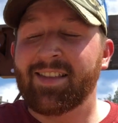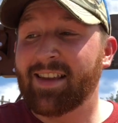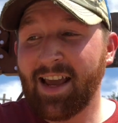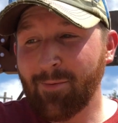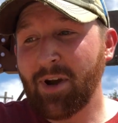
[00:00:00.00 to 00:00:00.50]

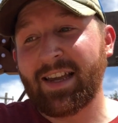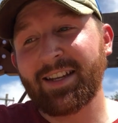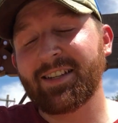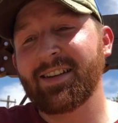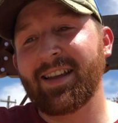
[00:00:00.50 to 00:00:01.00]
the cowboy
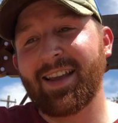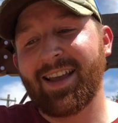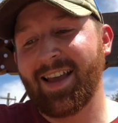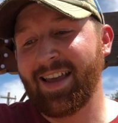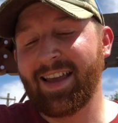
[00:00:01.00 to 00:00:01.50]
kitchen,
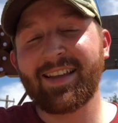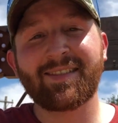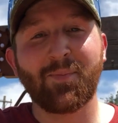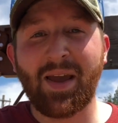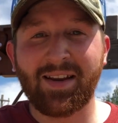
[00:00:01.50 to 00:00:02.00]

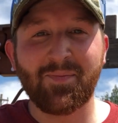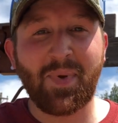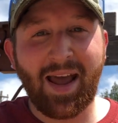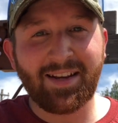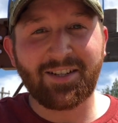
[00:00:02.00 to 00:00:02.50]
it's been in
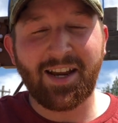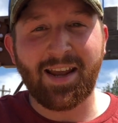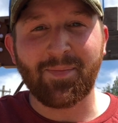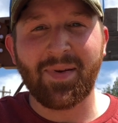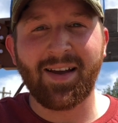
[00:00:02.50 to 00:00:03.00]
bad
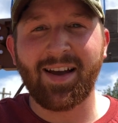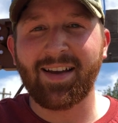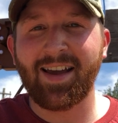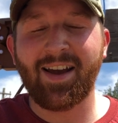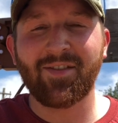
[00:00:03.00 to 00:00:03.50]
shape.
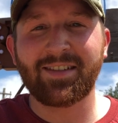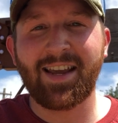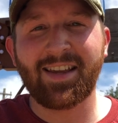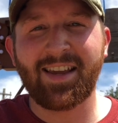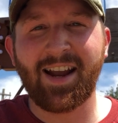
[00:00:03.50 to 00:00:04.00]
I haven't
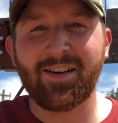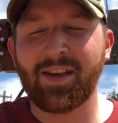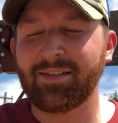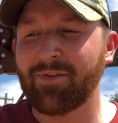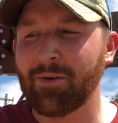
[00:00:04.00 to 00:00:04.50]
taken care of
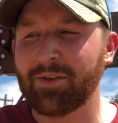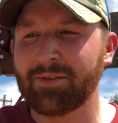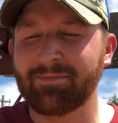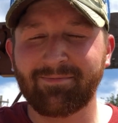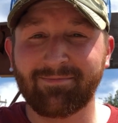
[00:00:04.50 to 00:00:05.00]
it
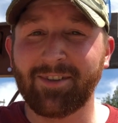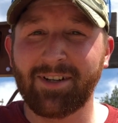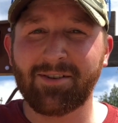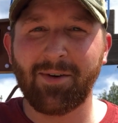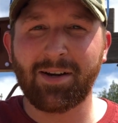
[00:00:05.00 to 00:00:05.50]
for,
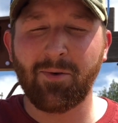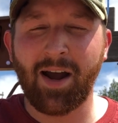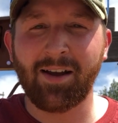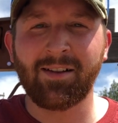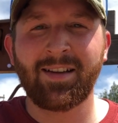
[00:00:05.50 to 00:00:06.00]
well, quite a
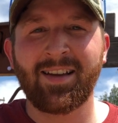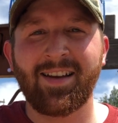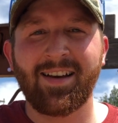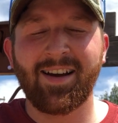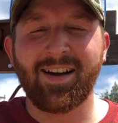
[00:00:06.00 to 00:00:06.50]
while.
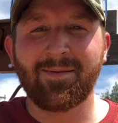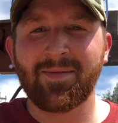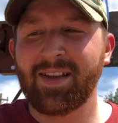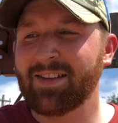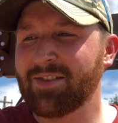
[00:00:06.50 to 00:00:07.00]

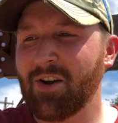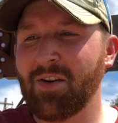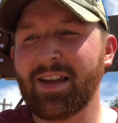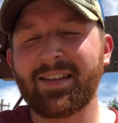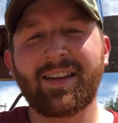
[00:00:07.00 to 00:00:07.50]

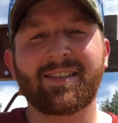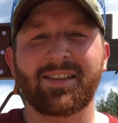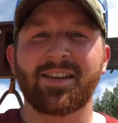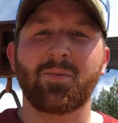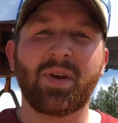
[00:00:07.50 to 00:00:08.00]
So it needs a
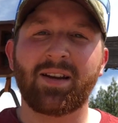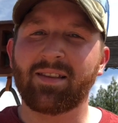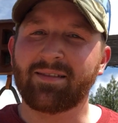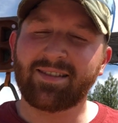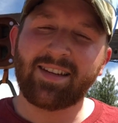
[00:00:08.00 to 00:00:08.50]
little bit
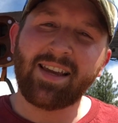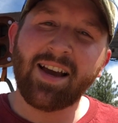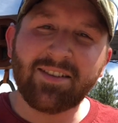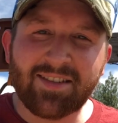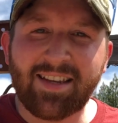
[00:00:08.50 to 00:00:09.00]
of
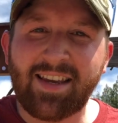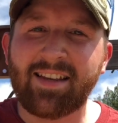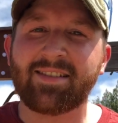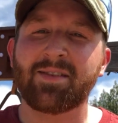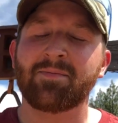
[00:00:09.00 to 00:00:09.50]

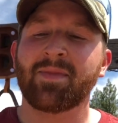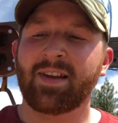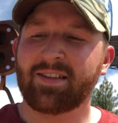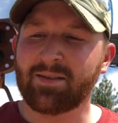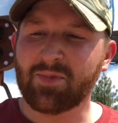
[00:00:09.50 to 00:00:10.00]
TLC, some
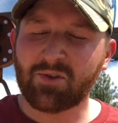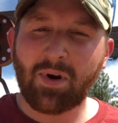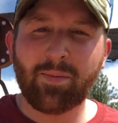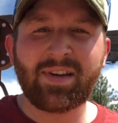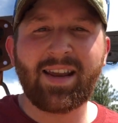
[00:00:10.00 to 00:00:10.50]

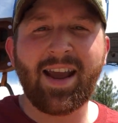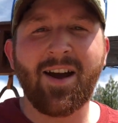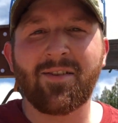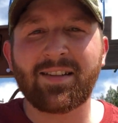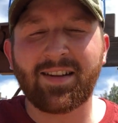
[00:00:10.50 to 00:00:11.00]
scrubbing
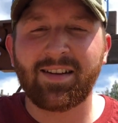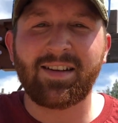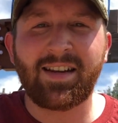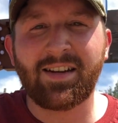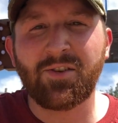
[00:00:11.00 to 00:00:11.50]
down. It's gonna
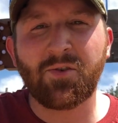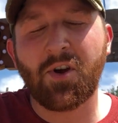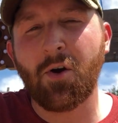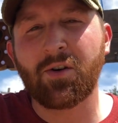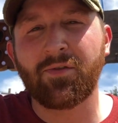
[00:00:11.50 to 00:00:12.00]
need a new
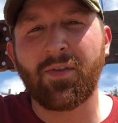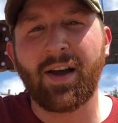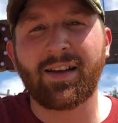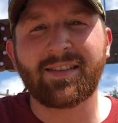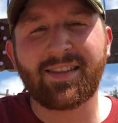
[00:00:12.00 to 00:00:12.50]
coat
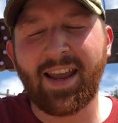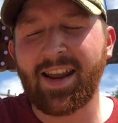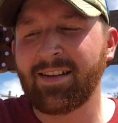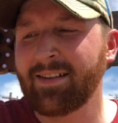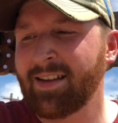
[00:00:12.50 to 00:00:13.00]
of
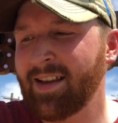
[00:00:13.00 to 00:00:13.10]
stain,